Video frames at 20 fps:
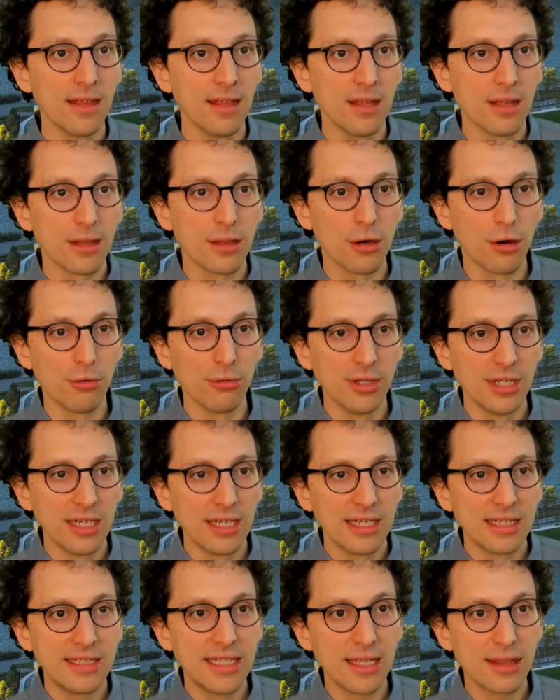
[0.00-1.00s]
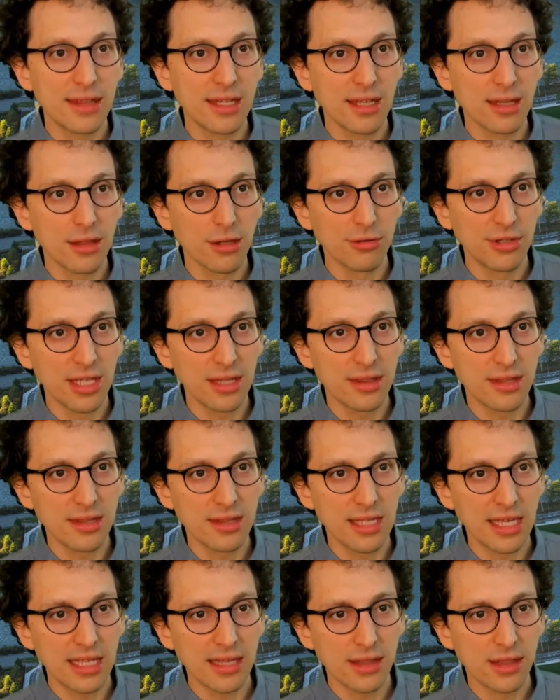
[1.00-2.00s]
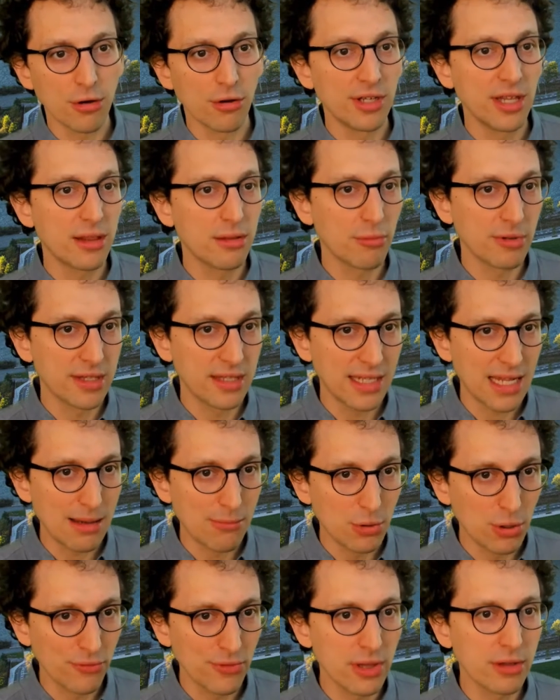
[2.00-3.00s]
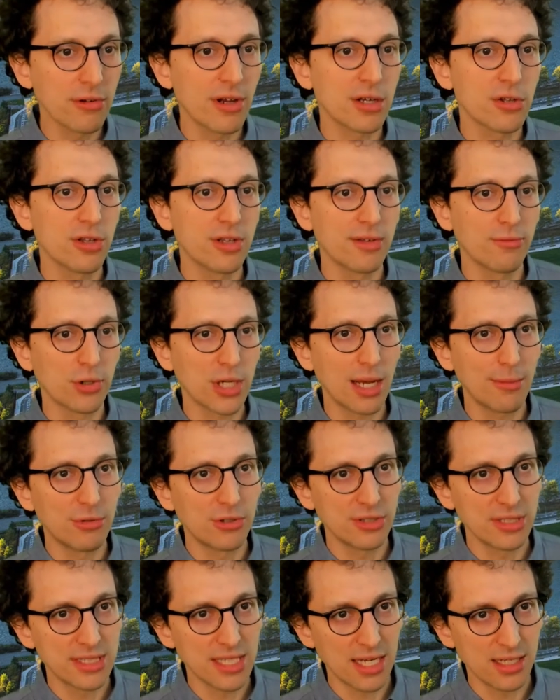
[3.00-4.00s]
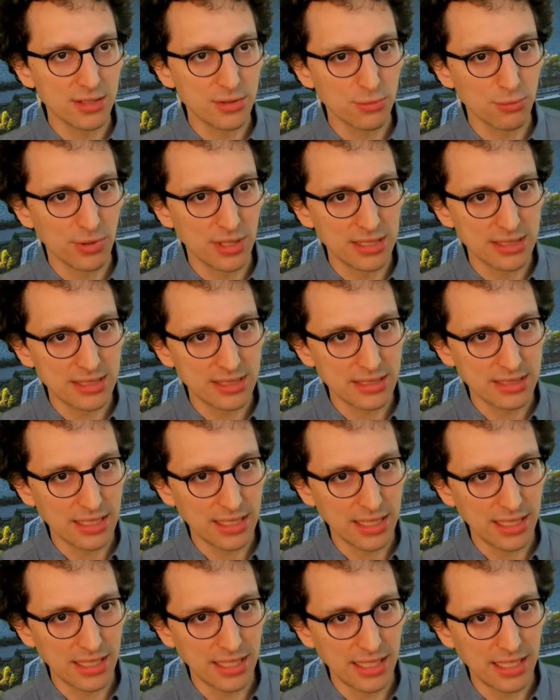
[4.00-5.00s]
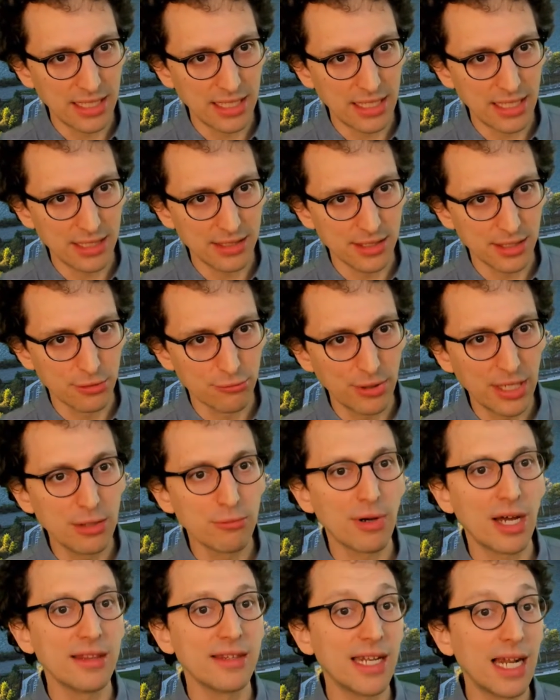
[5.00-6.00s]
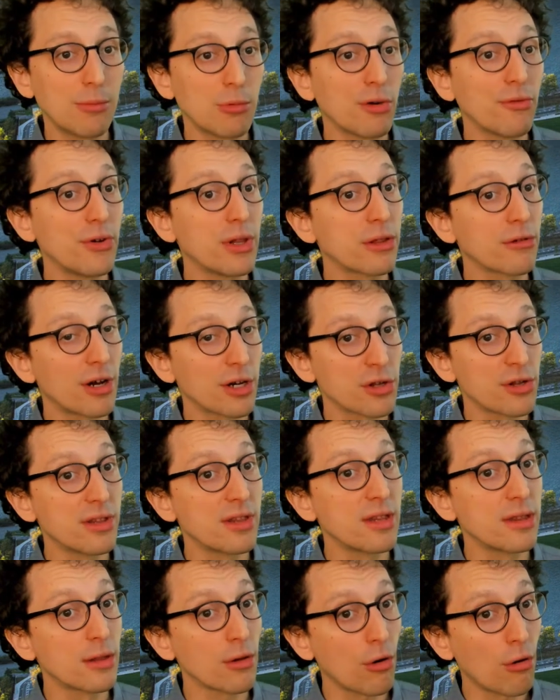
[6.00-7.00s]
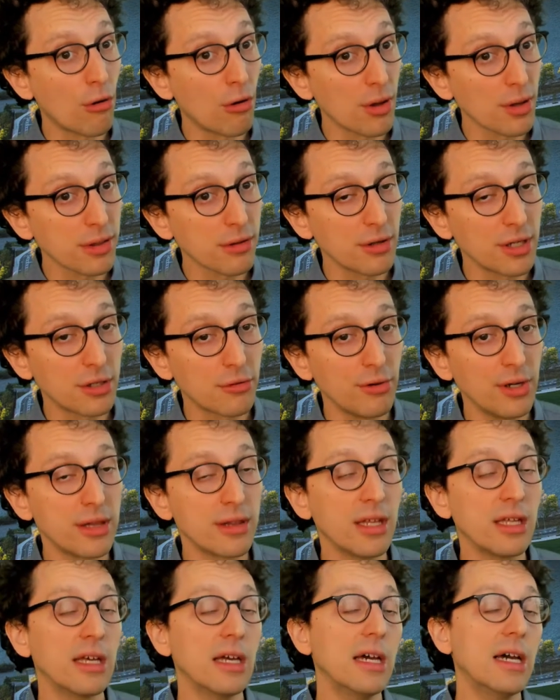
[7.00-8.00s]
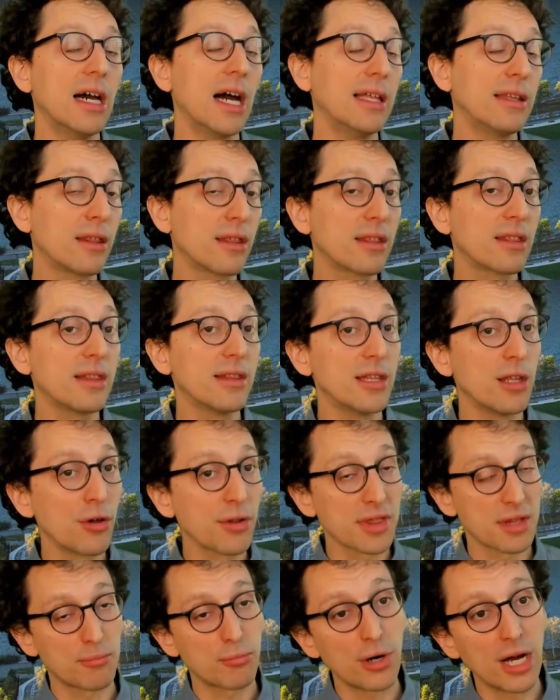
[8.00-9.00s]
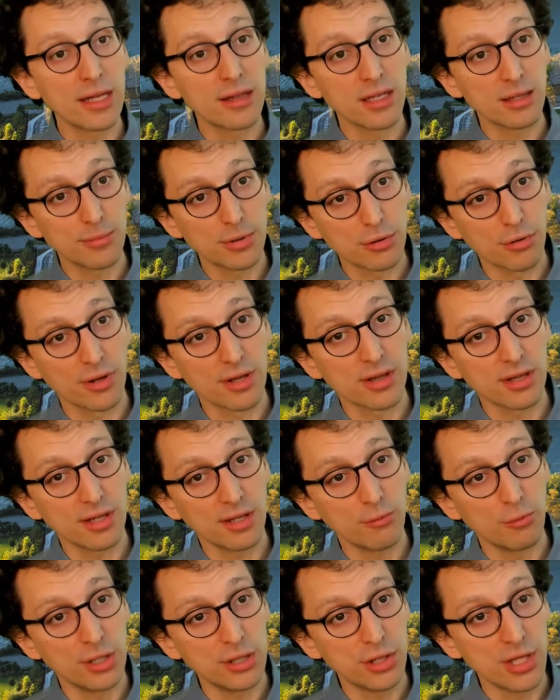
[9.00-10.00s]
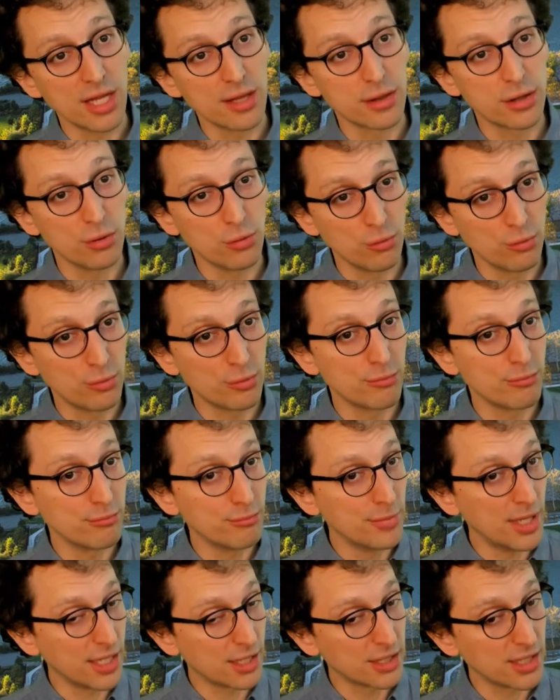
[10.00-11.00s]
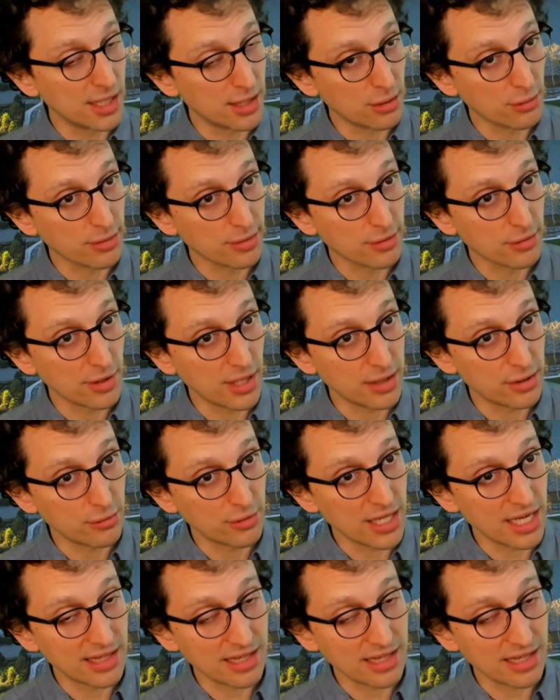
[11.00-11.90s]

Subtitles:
So this was the number of instructions. The vocabulary size was the green one. The number of instructions is also increasing, and this is not surprising because as you get